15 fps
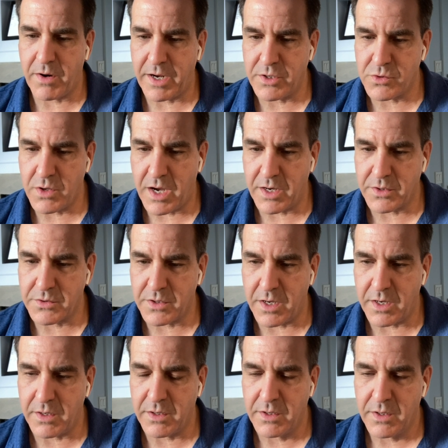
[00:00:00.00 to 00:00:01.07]

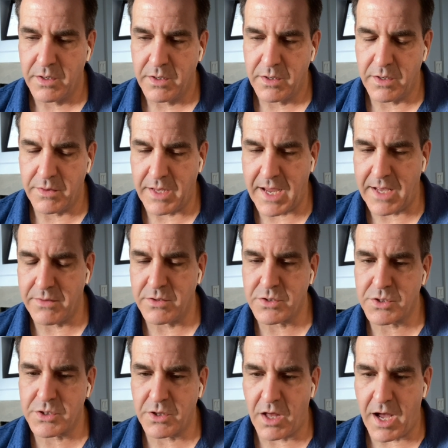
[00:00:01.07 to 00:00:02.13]
hydroxide. They had
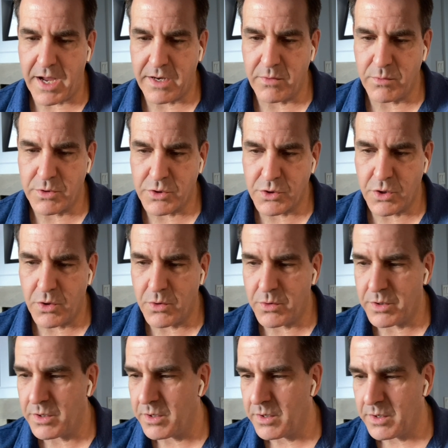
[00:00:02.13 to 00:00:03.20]
this slide which
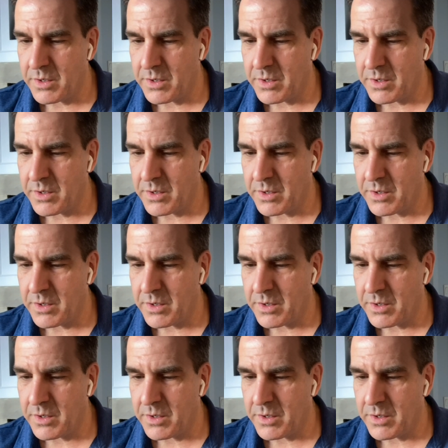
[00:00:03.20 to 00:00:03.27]
showed